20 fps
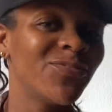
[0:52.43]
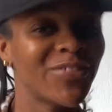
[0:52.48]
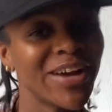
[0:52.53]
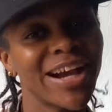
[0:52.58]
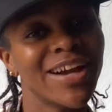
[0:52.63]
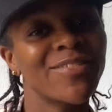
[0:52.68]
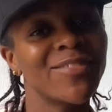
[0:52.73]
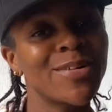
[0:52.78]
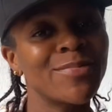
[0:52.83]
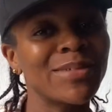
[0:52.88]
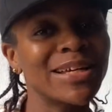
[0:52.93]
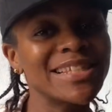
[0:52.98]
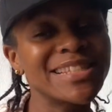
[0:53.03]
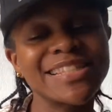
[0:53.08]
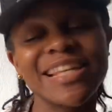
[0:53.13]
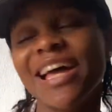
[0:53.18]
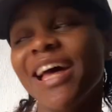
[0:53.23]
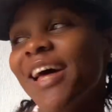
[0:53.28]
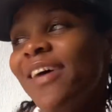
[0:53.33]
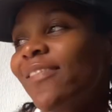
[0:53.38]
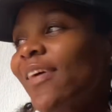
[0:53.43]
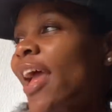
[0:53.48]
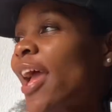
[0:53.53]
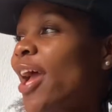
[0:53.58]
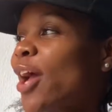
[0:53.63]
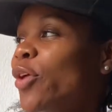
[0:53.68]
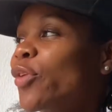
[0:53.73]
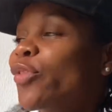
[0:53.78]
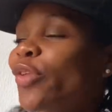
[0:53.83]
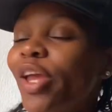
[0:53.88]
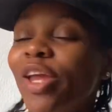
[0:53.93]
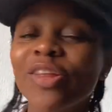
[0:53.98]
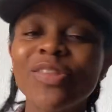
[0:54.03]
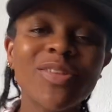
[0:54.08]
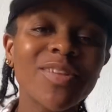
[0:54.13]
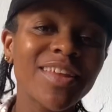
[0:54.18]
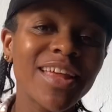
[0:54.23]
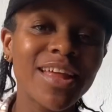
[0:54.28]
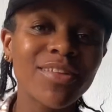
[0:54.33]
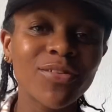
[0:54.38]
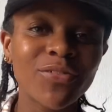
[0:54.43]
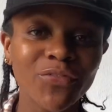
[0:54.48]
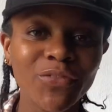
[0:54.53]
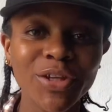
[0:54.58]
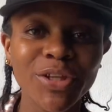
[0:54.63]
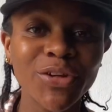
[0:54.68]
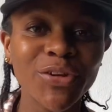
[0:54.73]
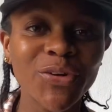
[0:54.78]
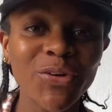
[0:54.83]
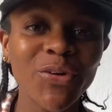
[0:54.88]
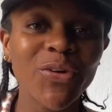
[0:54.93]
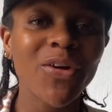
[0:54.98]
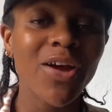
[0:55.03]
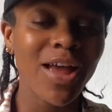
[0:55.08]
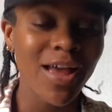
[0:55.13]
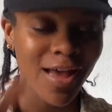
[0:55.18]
very well myself. In today's video,